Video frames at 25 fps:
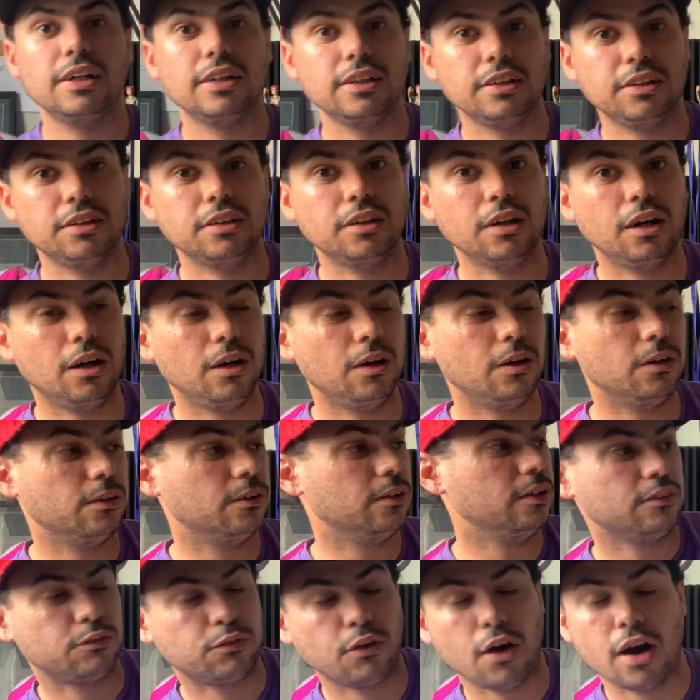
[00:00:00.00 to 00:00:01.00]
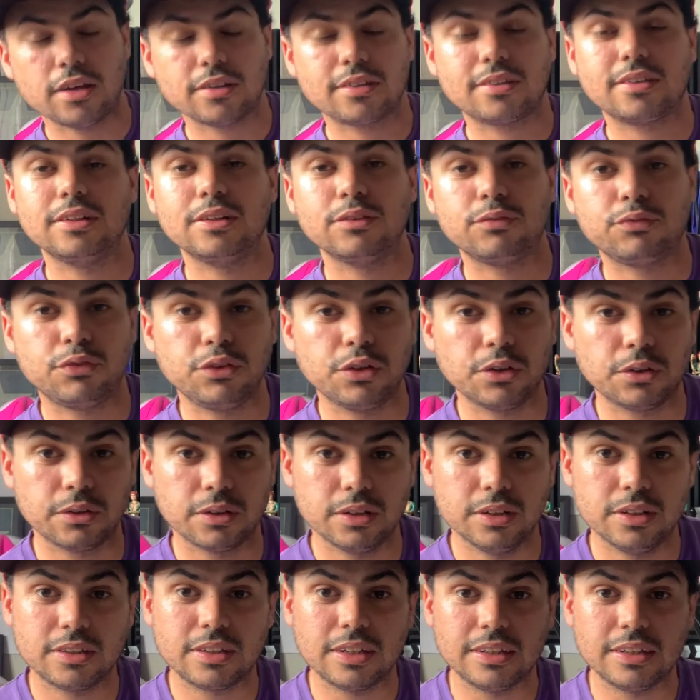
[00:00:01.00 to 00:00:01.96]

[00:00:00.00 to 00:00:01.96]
you know, Fast and the Furious.